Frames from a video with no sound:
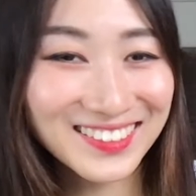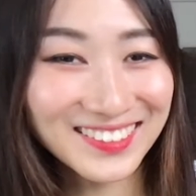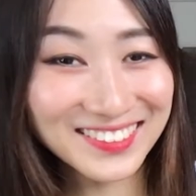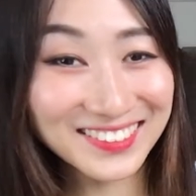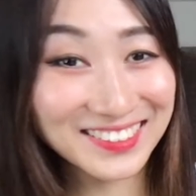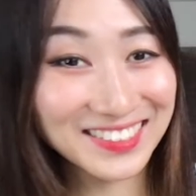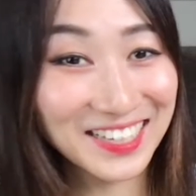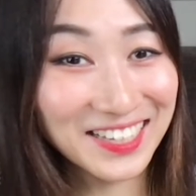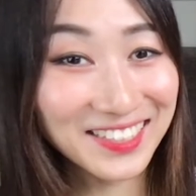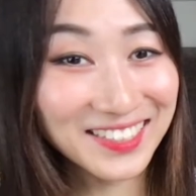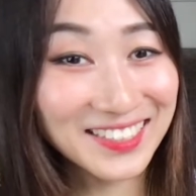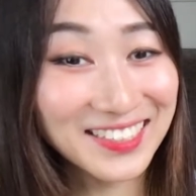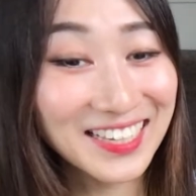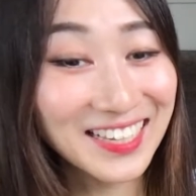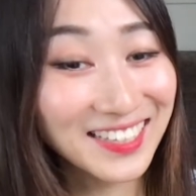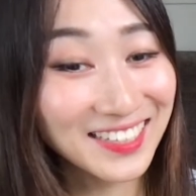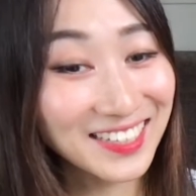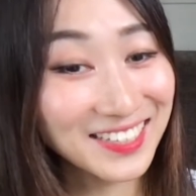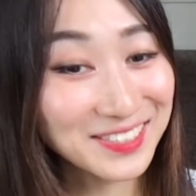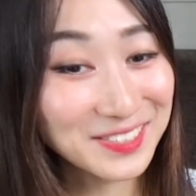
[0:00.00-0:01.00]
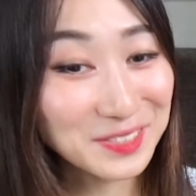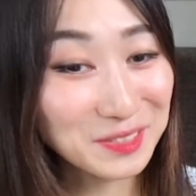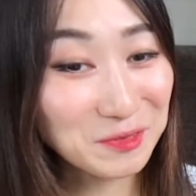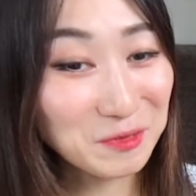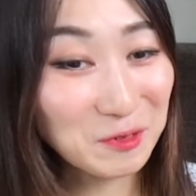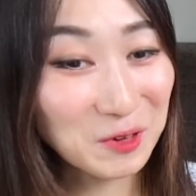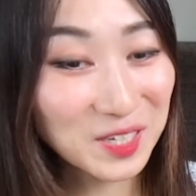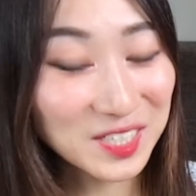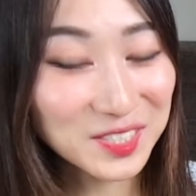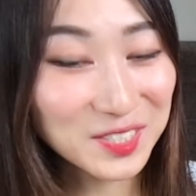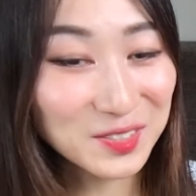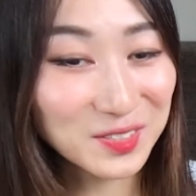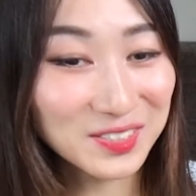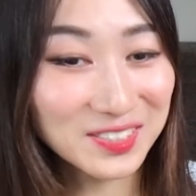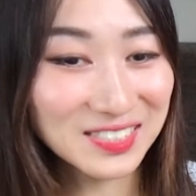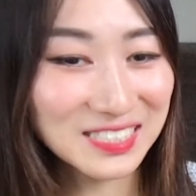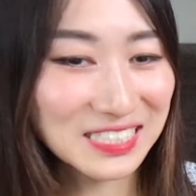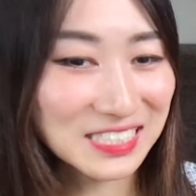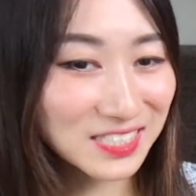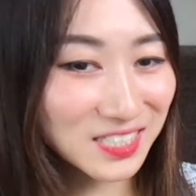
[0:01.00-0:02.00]
Cuz I got some
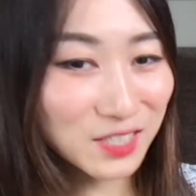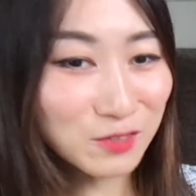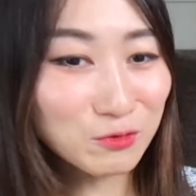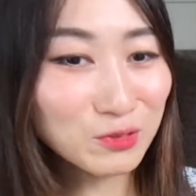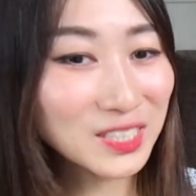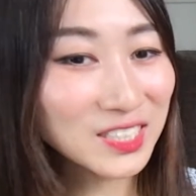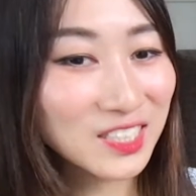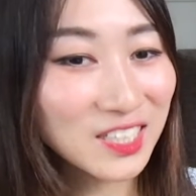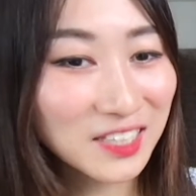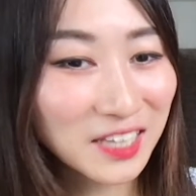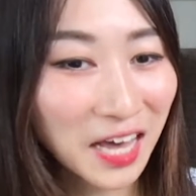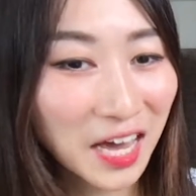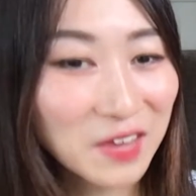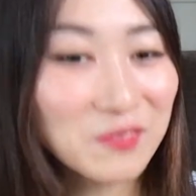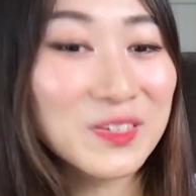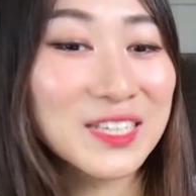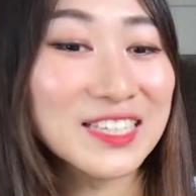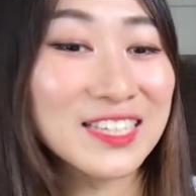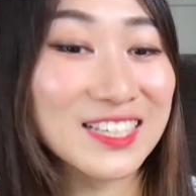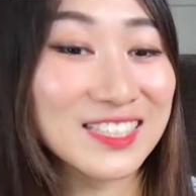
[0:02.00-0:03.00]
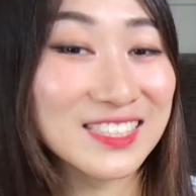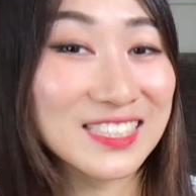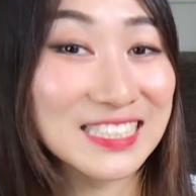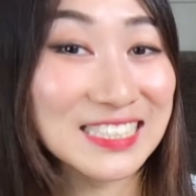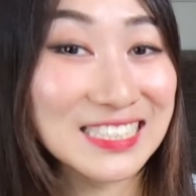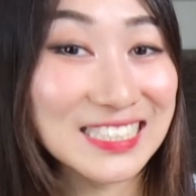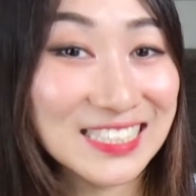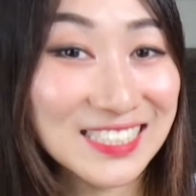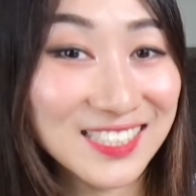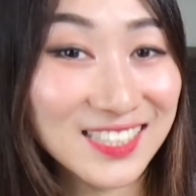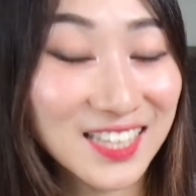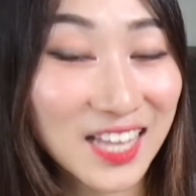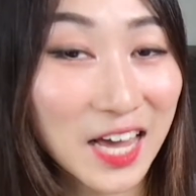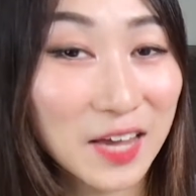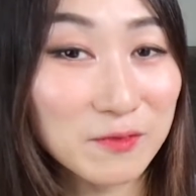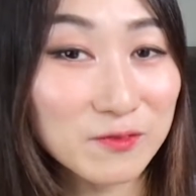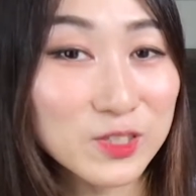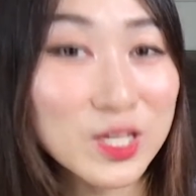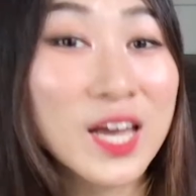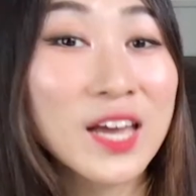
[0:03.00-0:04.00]
questions. Is it really live? Yes, it is
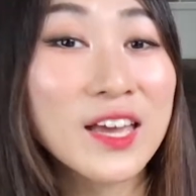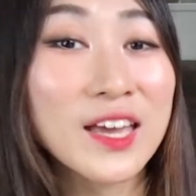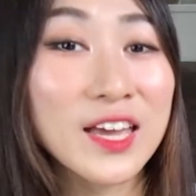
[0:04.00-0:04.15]
live.